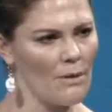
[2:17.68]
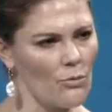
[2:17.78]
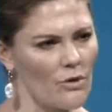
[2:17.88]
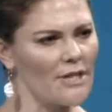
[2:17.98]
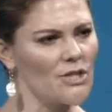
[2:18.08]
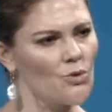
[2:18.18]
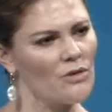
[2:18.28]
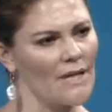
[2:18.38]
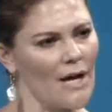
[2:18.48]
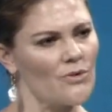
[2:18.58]
more than
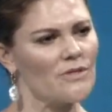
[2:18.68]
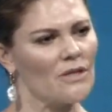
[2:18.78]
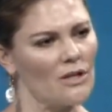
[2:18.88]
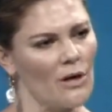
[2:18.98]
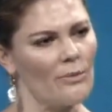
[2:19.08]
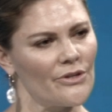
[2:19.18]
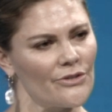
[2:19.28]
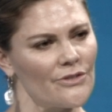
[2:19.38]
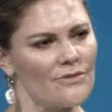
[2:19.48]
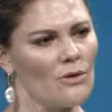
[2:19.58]
2,000
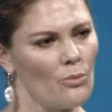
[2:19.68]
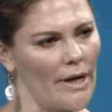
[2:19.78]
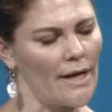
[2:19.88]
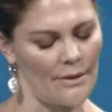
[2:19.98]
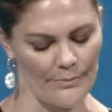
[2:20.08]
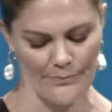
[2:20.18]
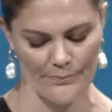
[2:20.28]
kilometers away.